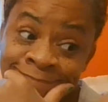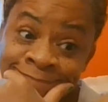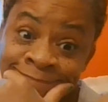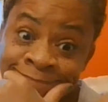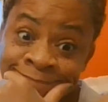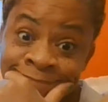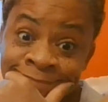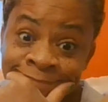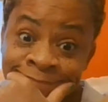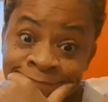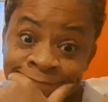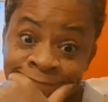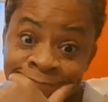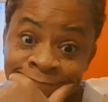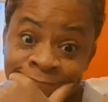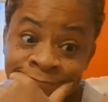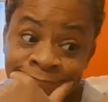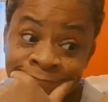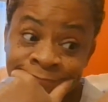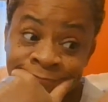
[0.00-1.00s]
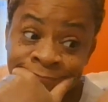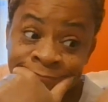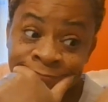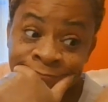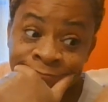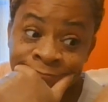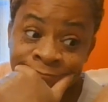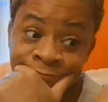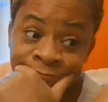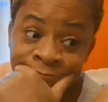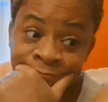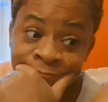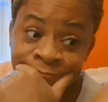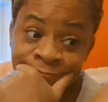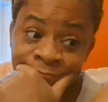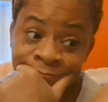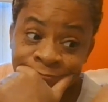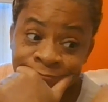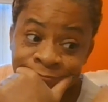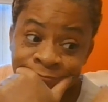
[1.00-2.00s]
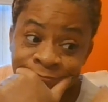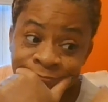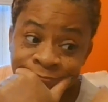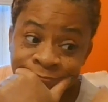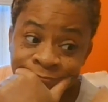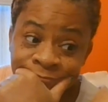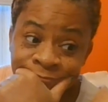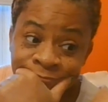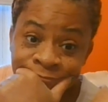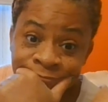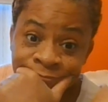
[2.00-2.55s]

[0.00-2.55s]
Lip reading: [no speech]